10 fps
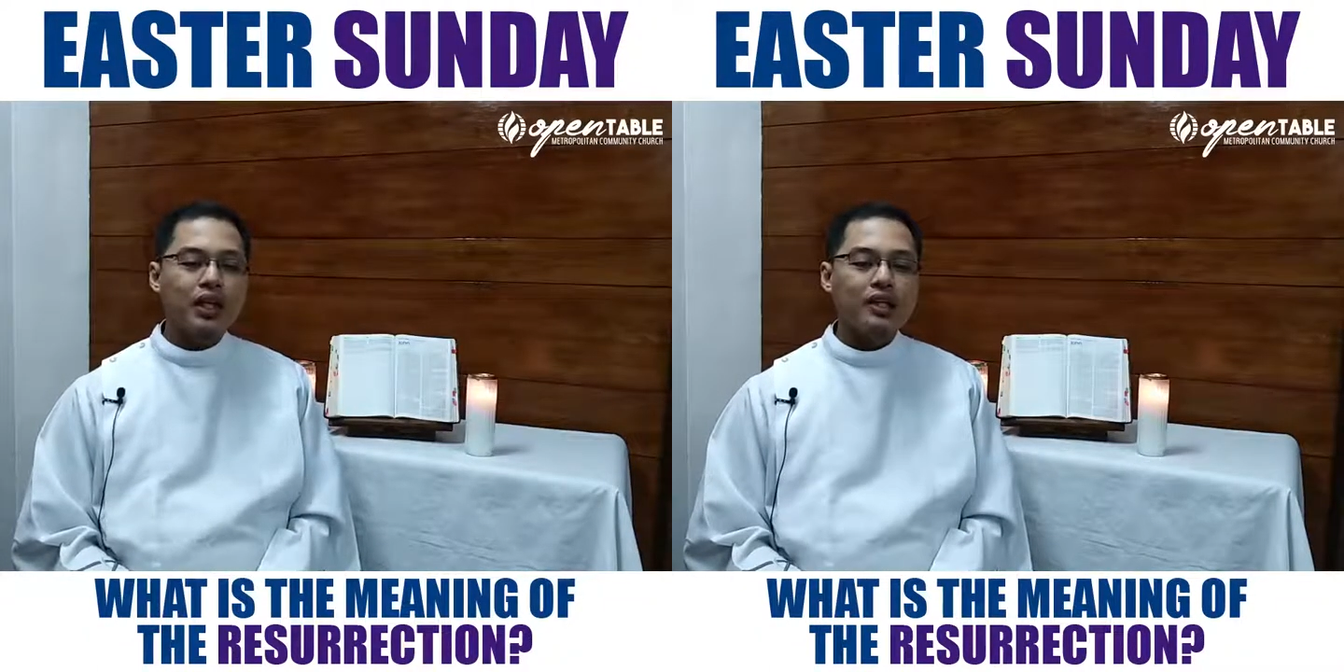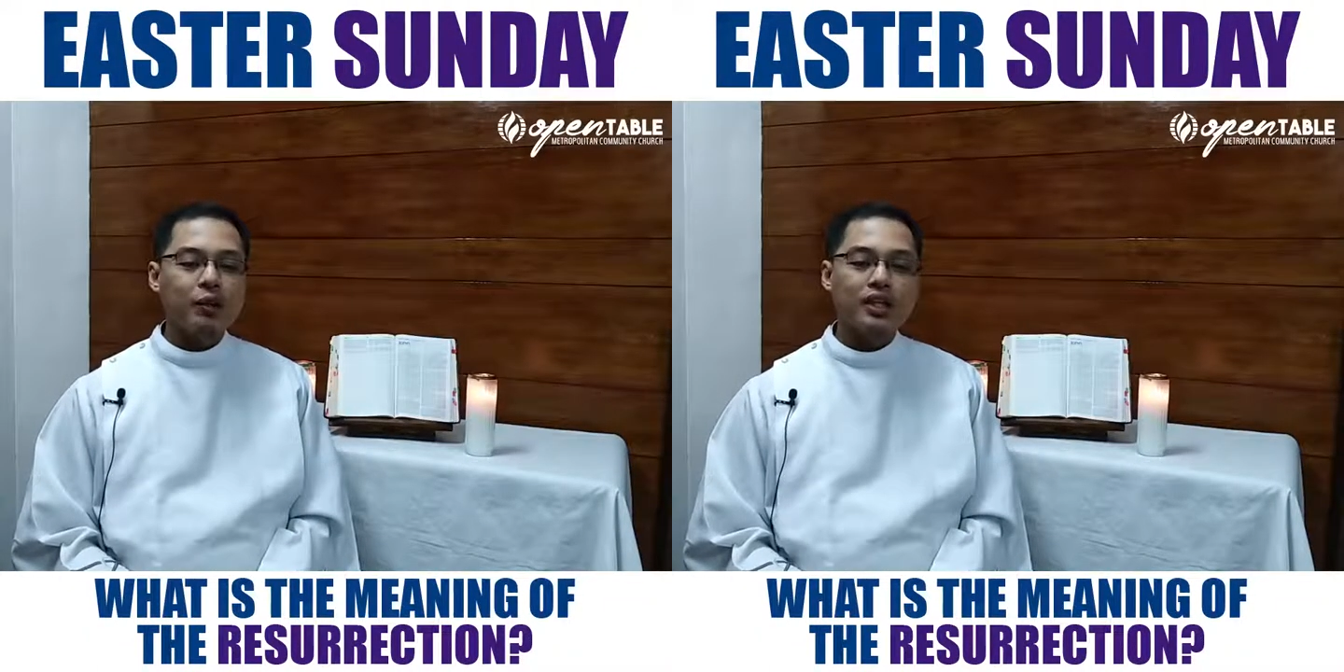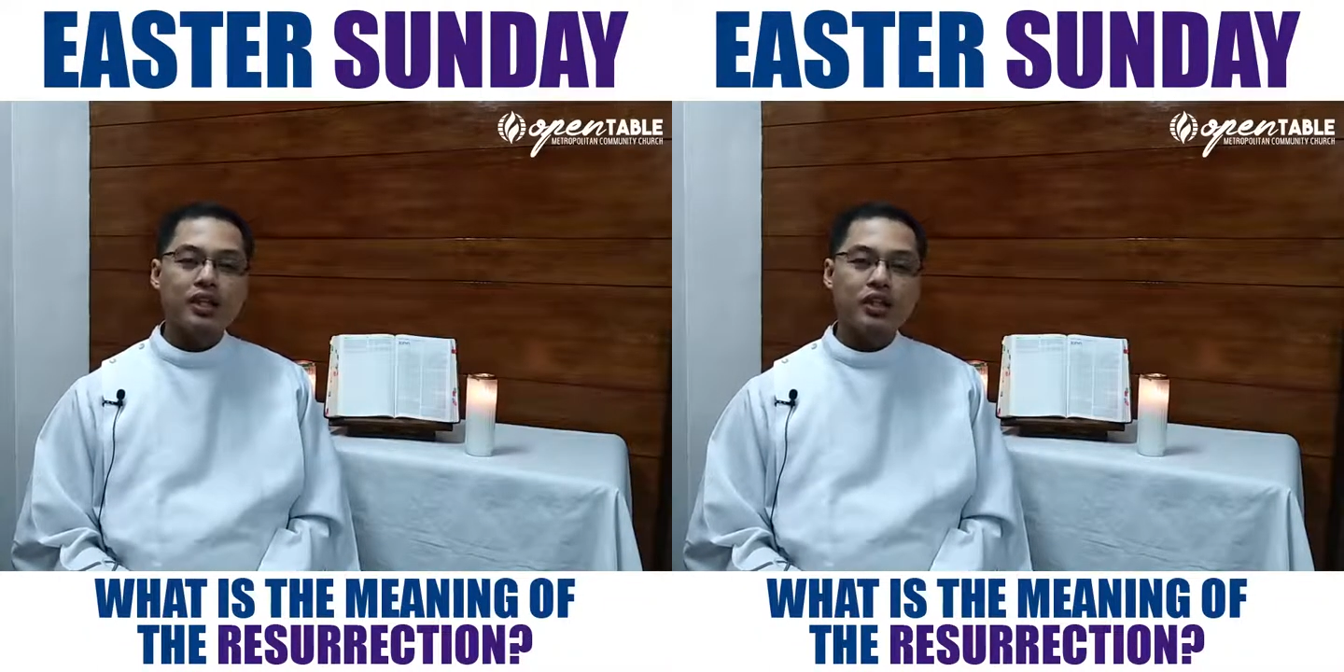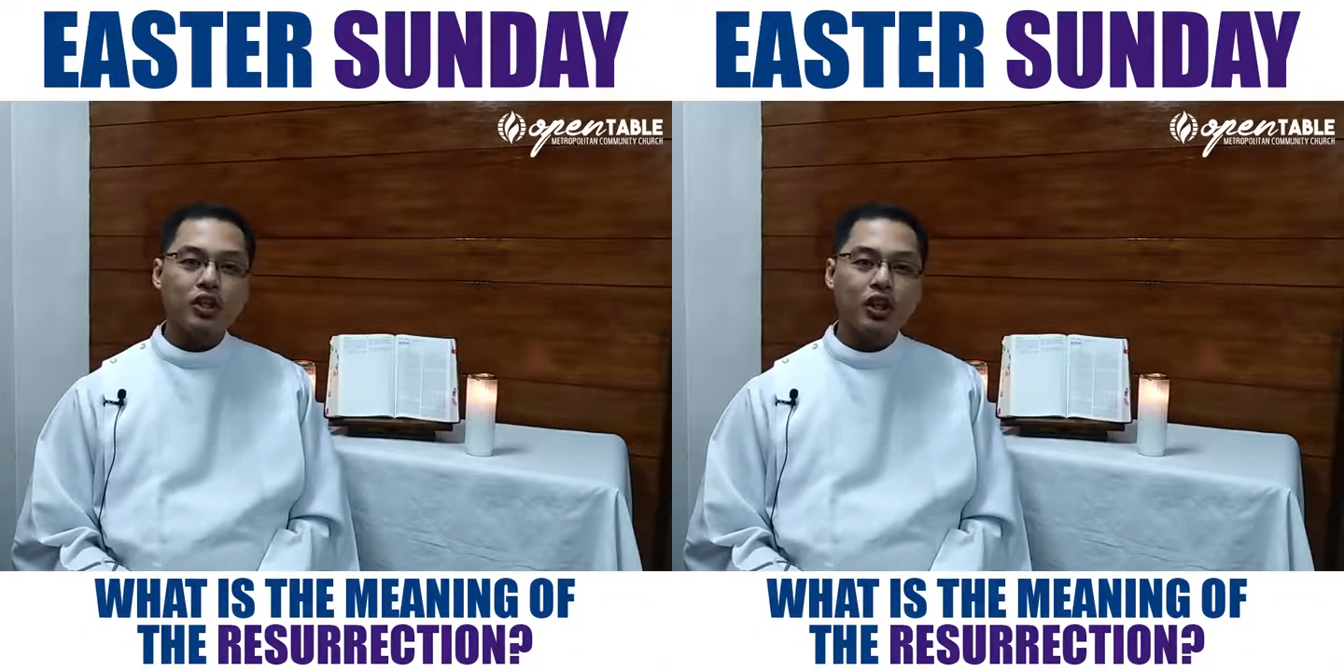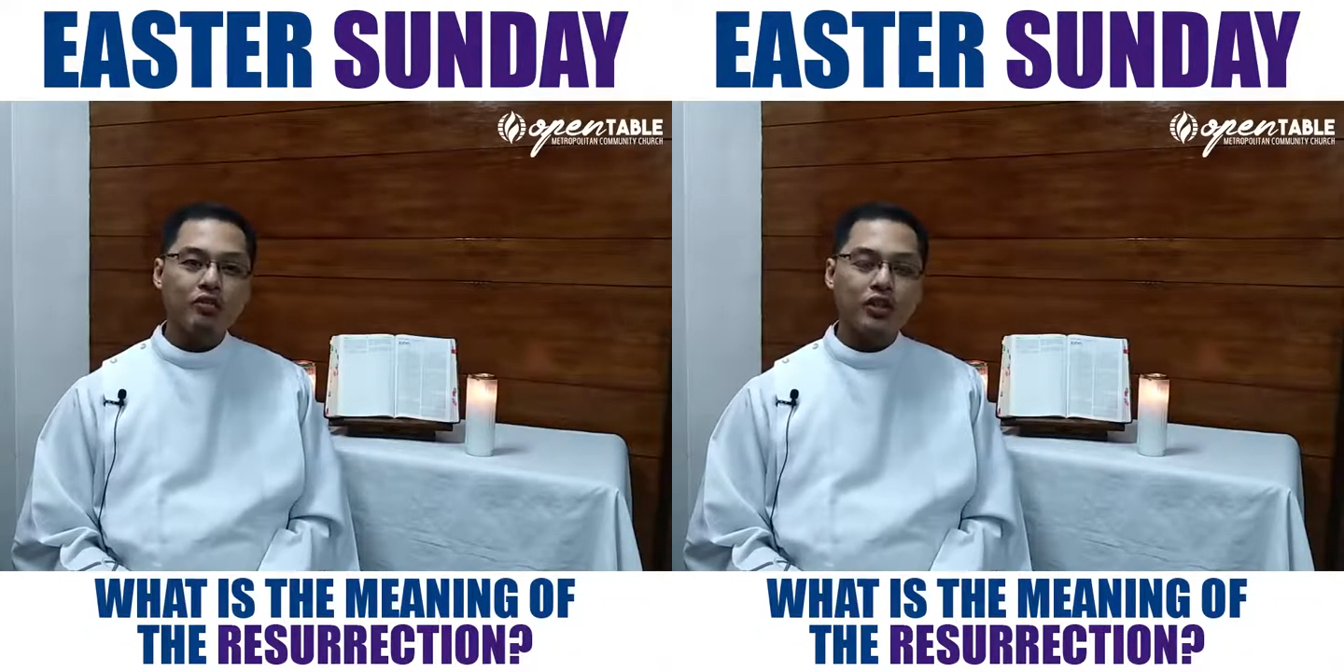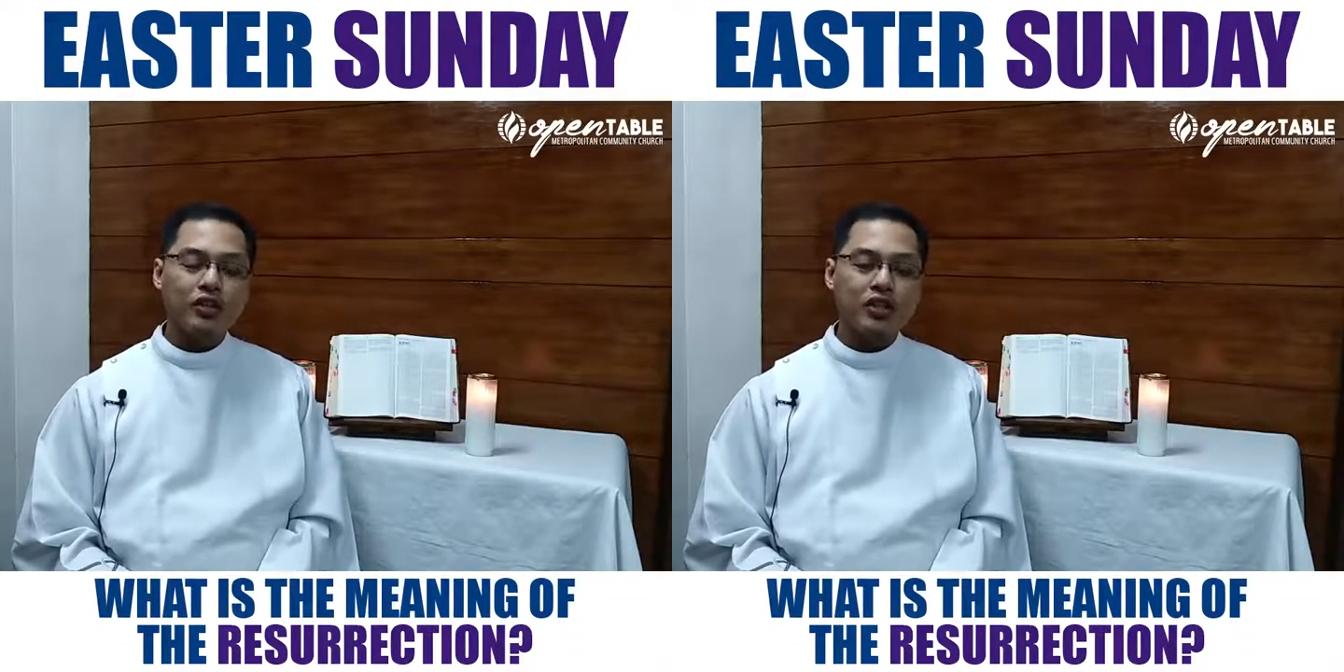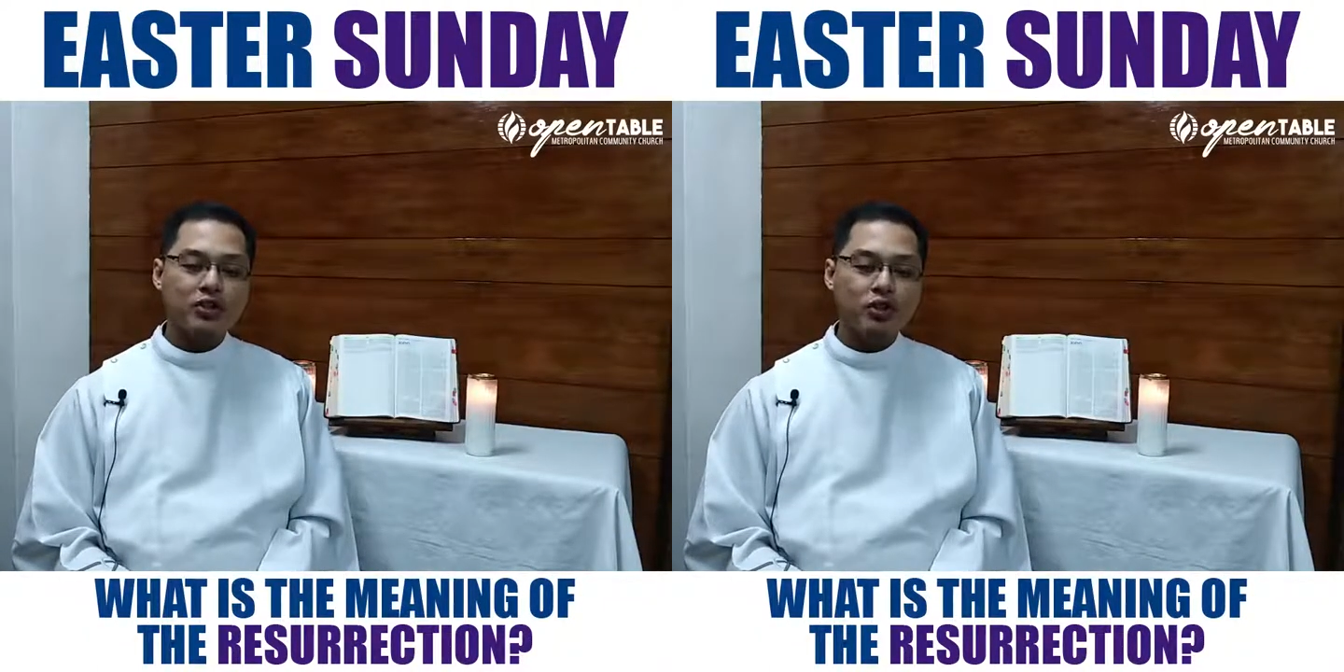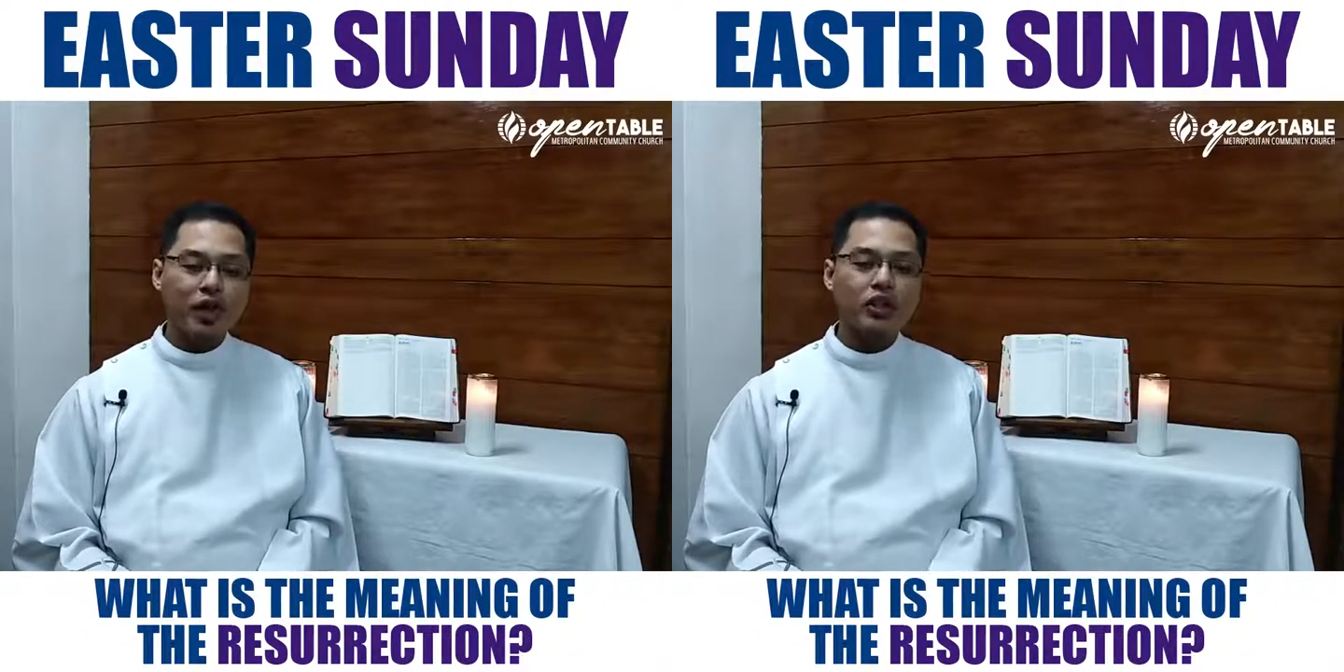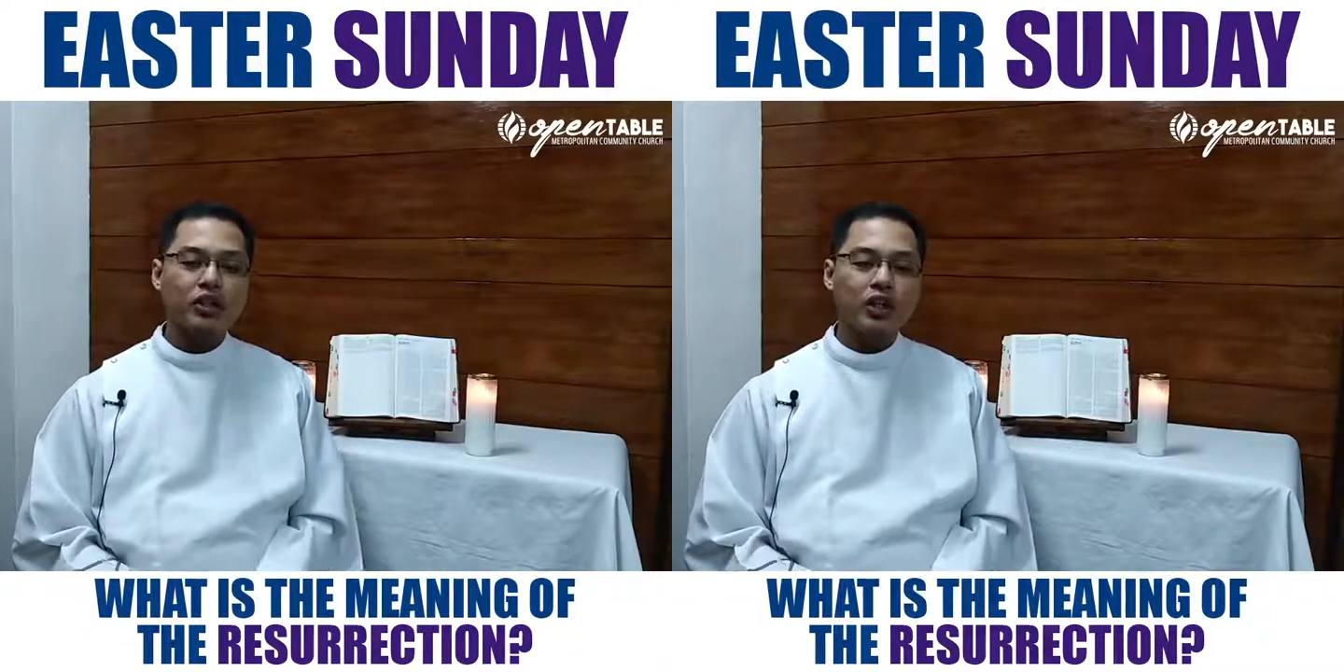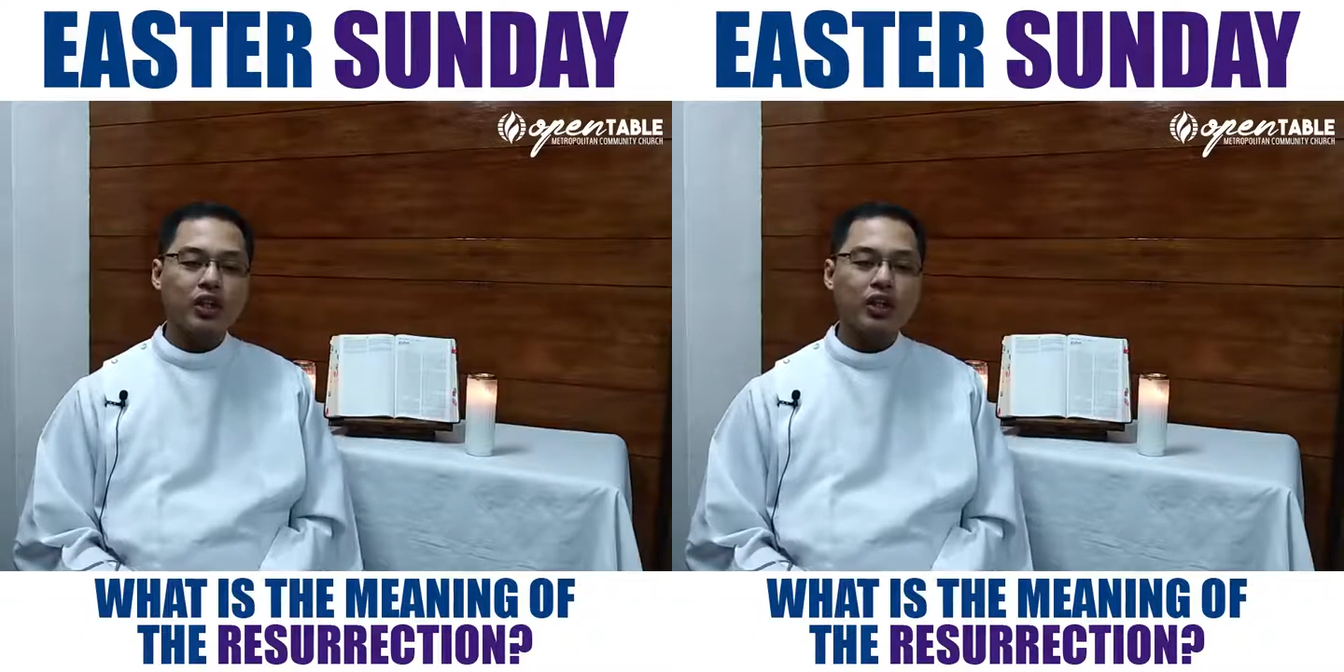The message of the
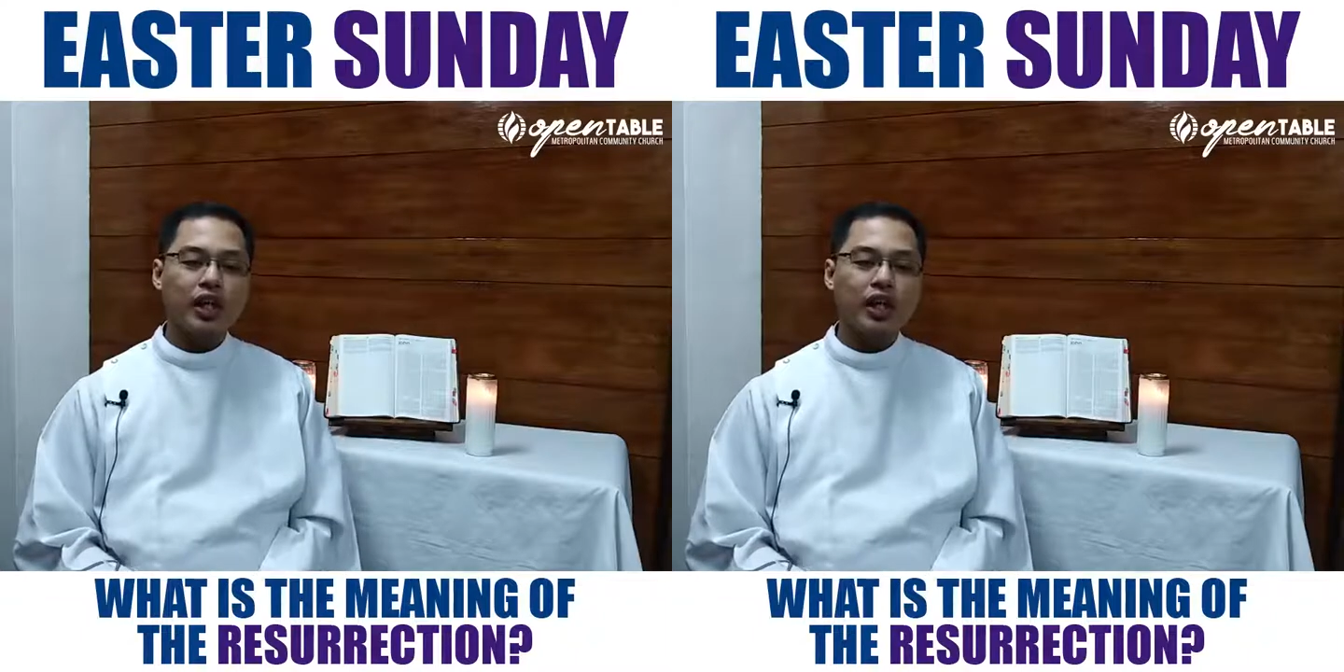resurrection